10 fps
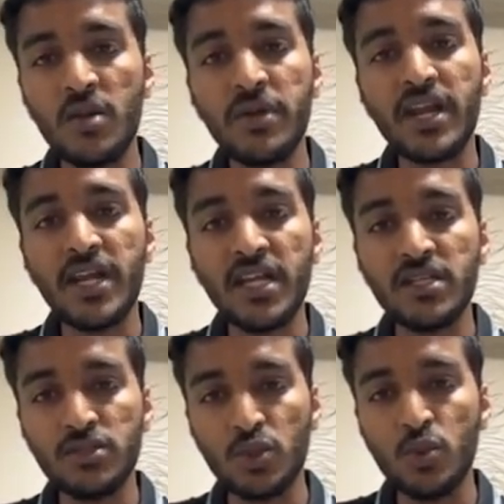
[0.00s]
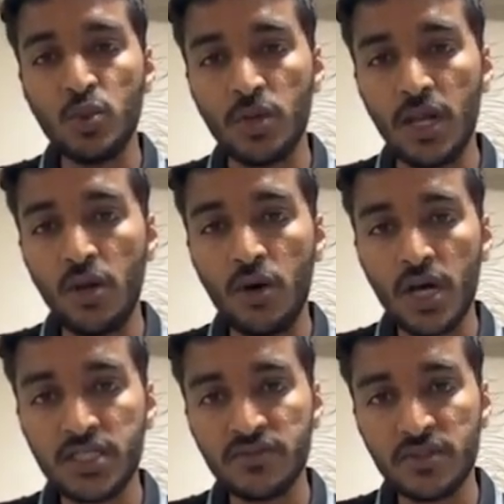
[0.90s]
They'll be writing two
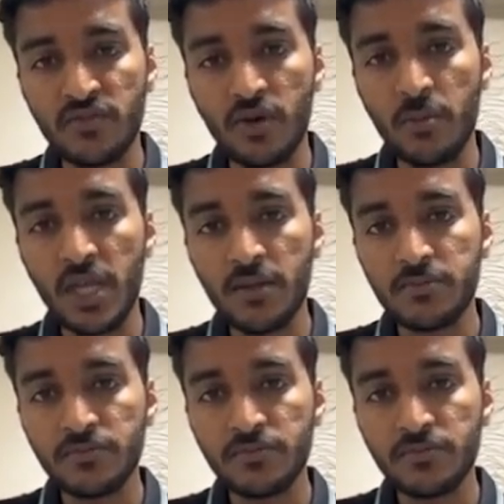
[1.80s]
LORs for me